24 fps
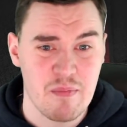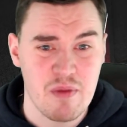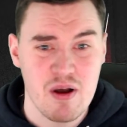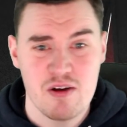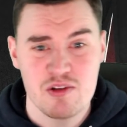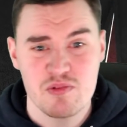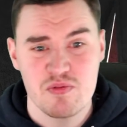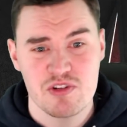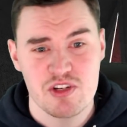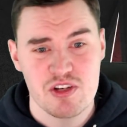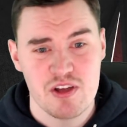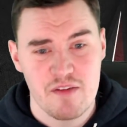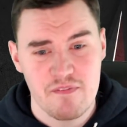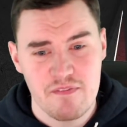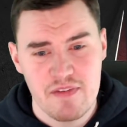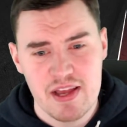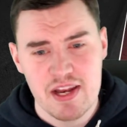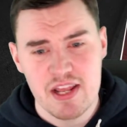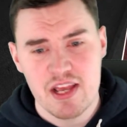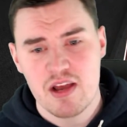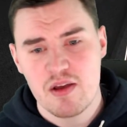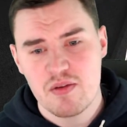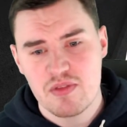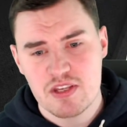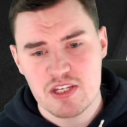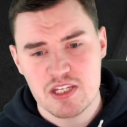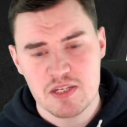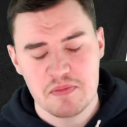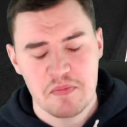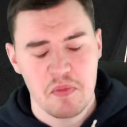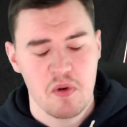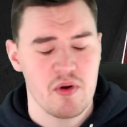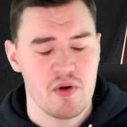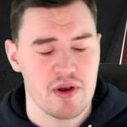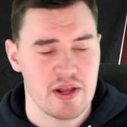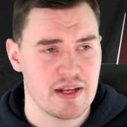I was watching a video this
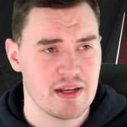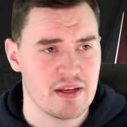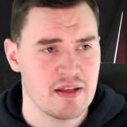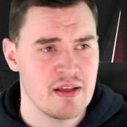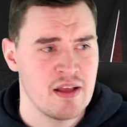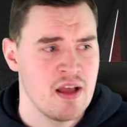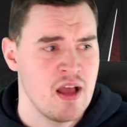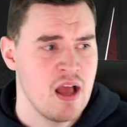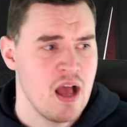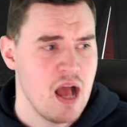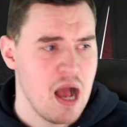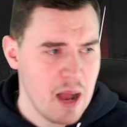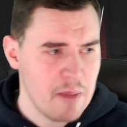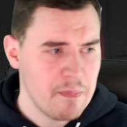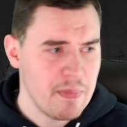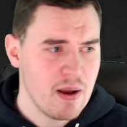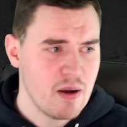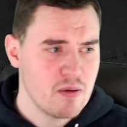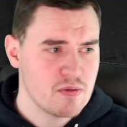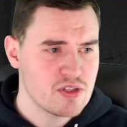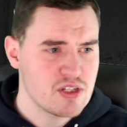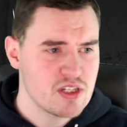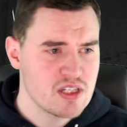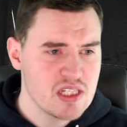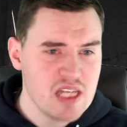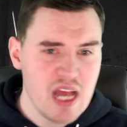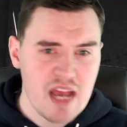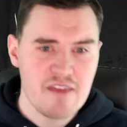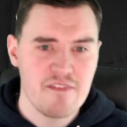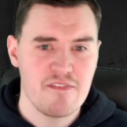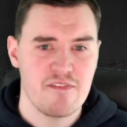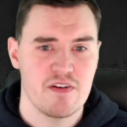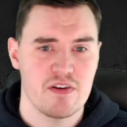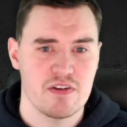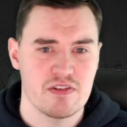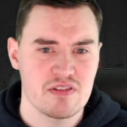morning about
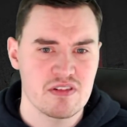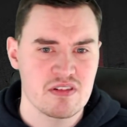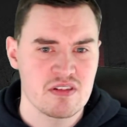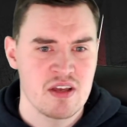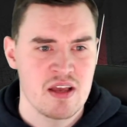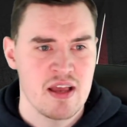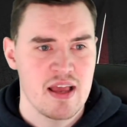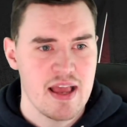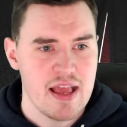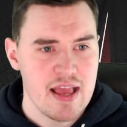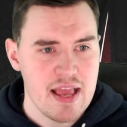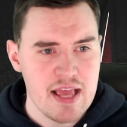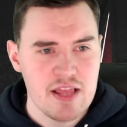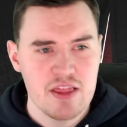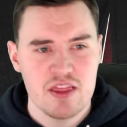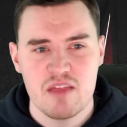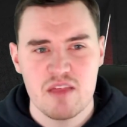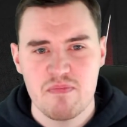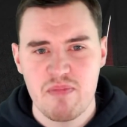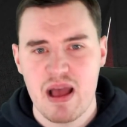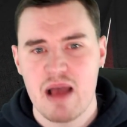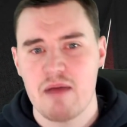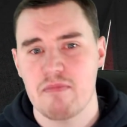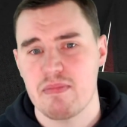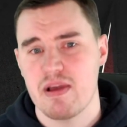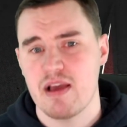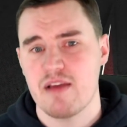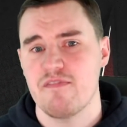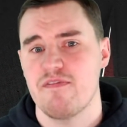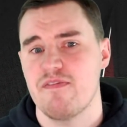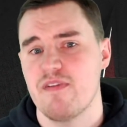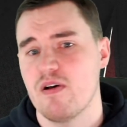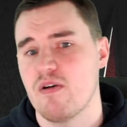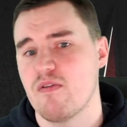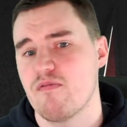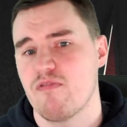ciphers in the Batman
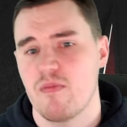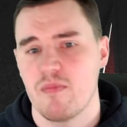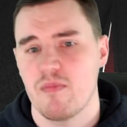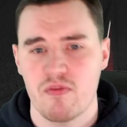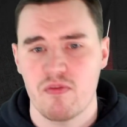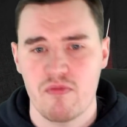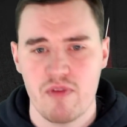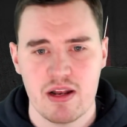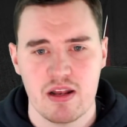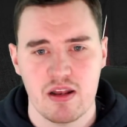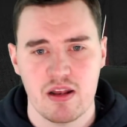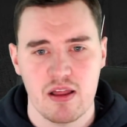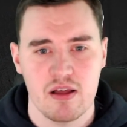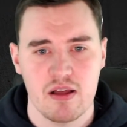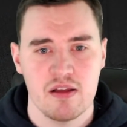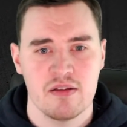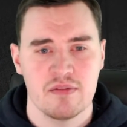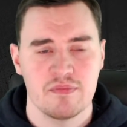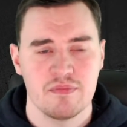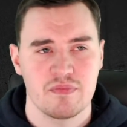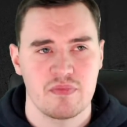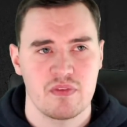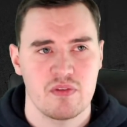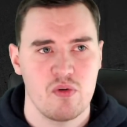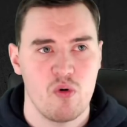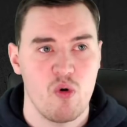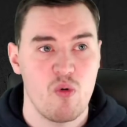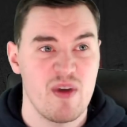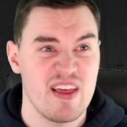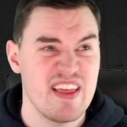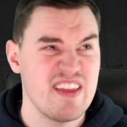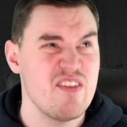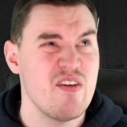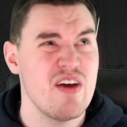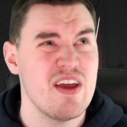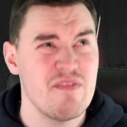film from the Riddler, or
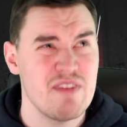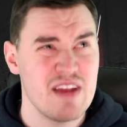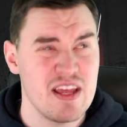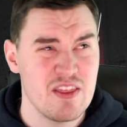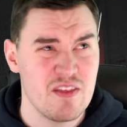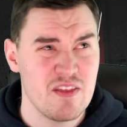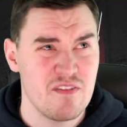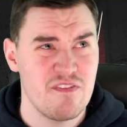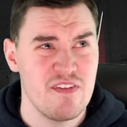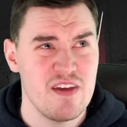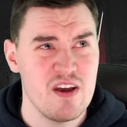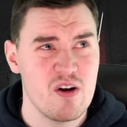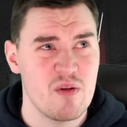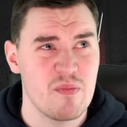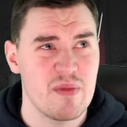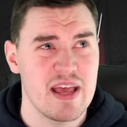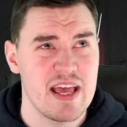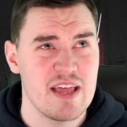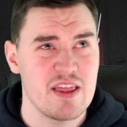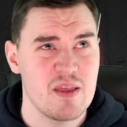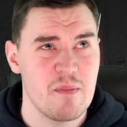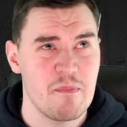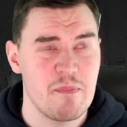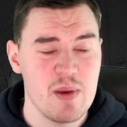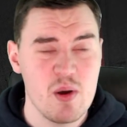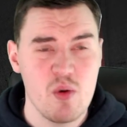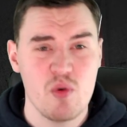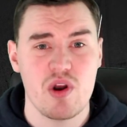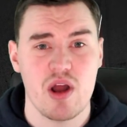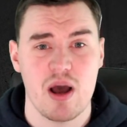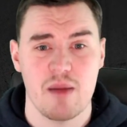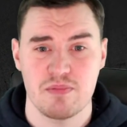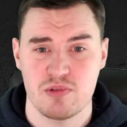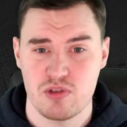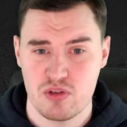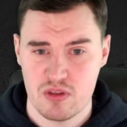not even in the film, in the
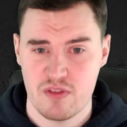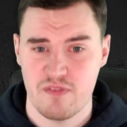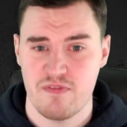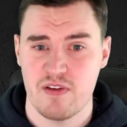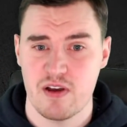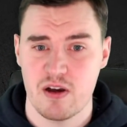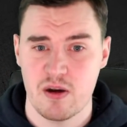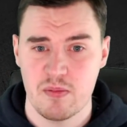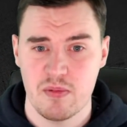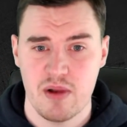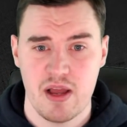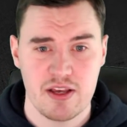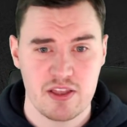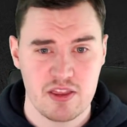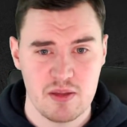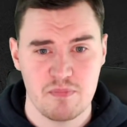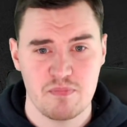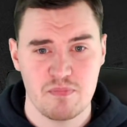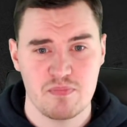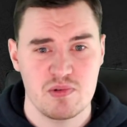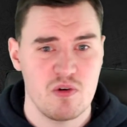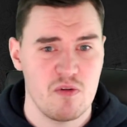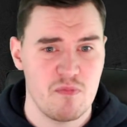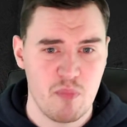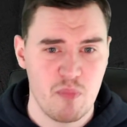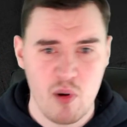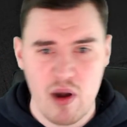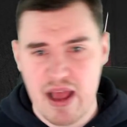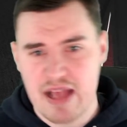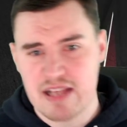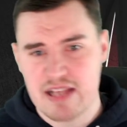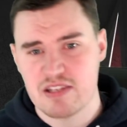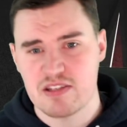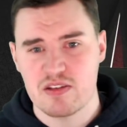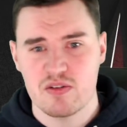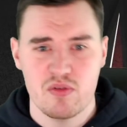build-up to the film, like the sort of
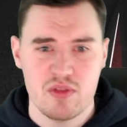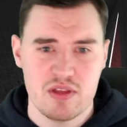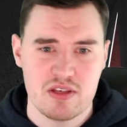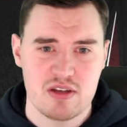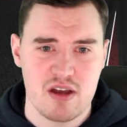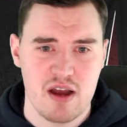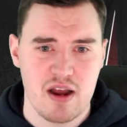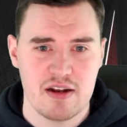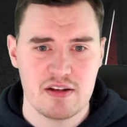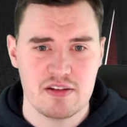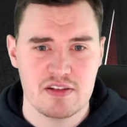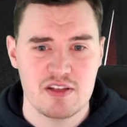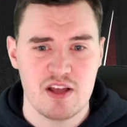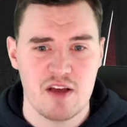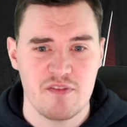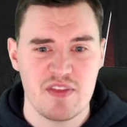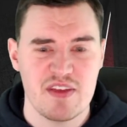press and all this kind of stuff.